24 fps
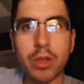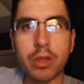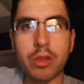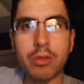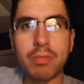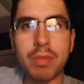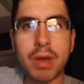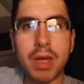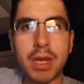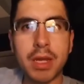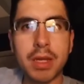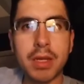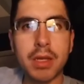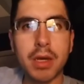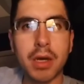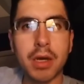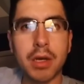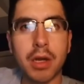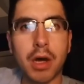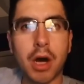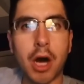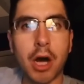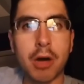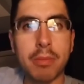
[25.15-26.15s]
When spelling
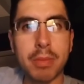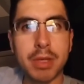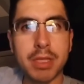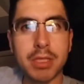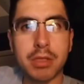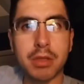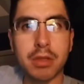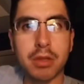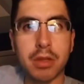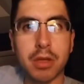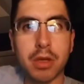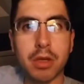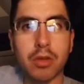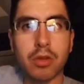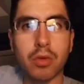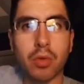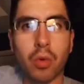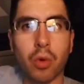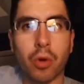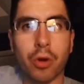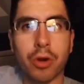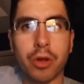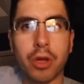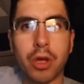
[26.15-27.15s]
an augmented sixth
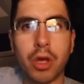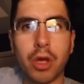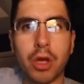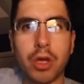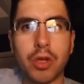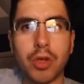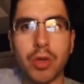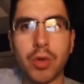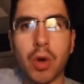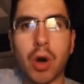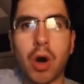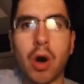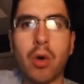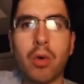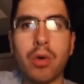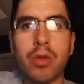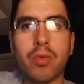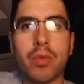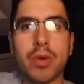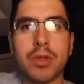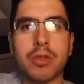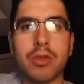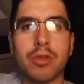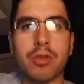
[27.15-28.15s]
chord, you
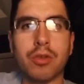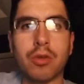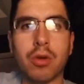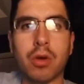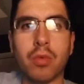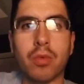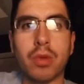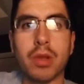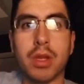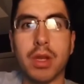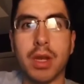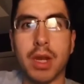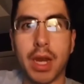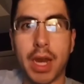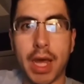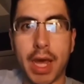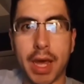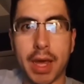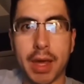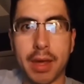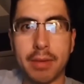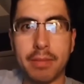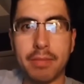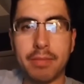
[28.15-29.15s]
always want to start with
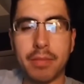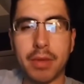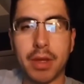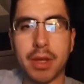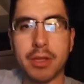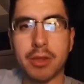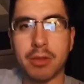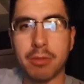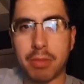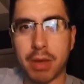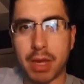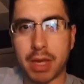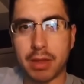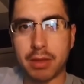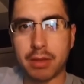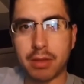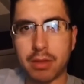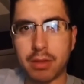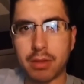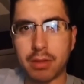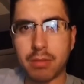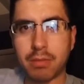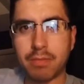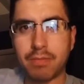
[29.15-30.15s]
le in the
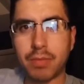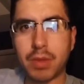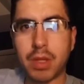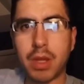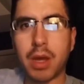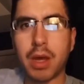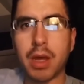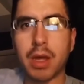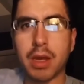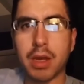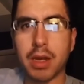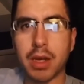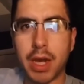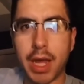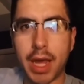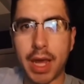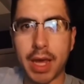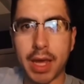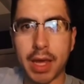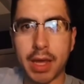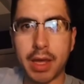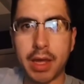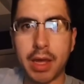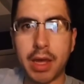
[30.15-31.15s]
bass.
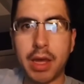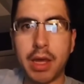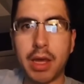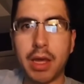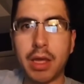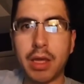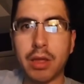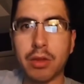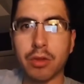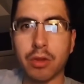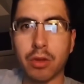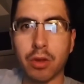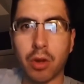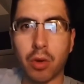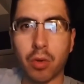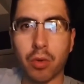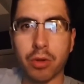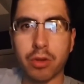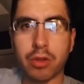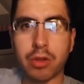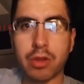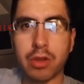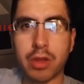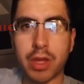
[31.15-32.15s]
Le is the
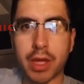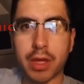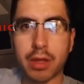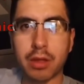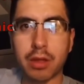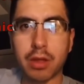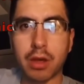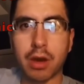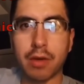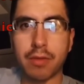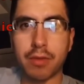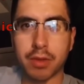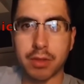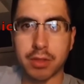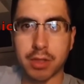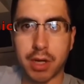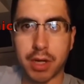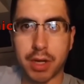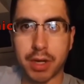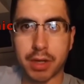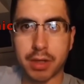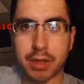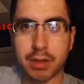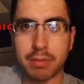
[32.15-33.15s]
lowered sixth of the
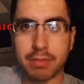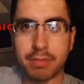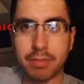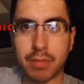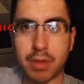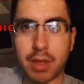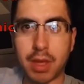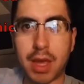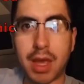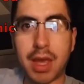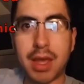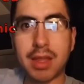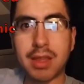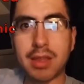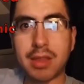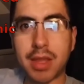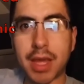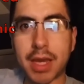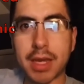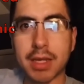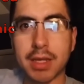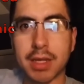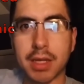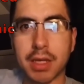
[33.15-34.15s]
tonic.
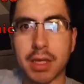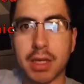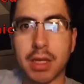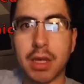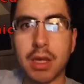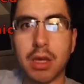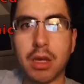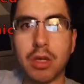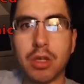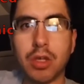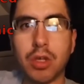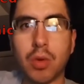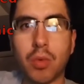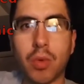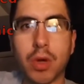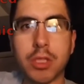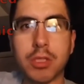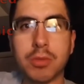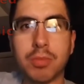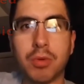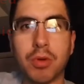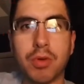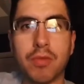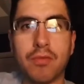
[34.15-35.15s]
Secondly, you
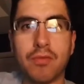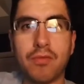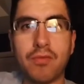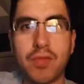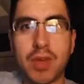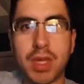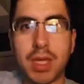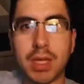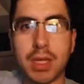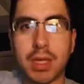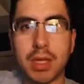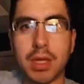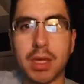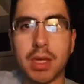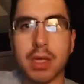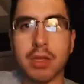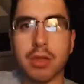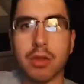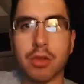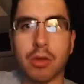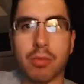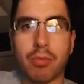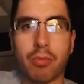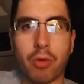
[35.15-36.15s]
want to put fi
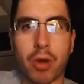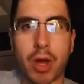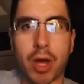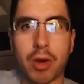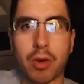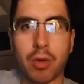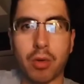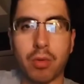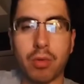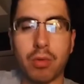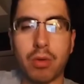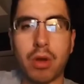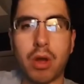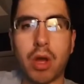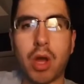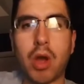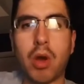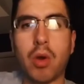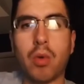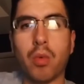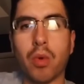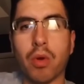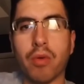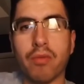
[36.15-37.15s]
in the soprano,
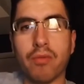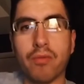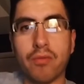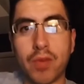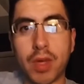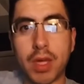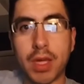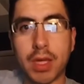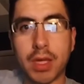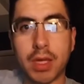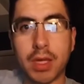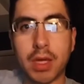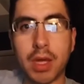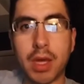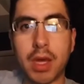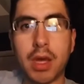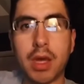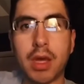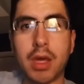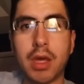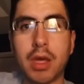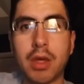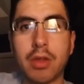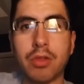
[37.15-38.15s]
where fi
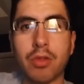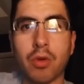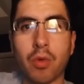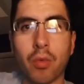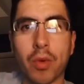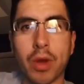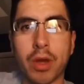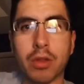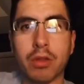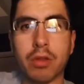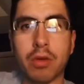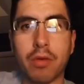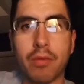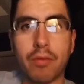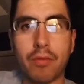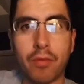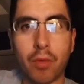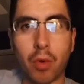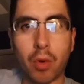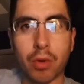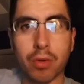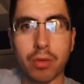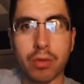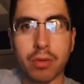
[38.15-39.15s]
is the raised
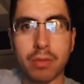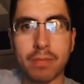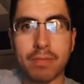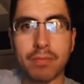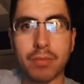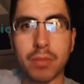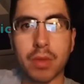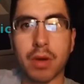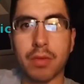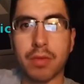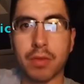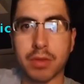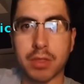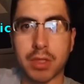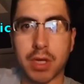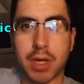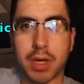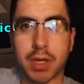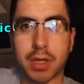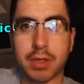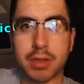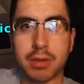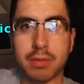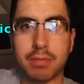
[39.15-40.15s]
fourth of the
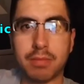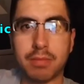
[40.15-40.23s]
tonic.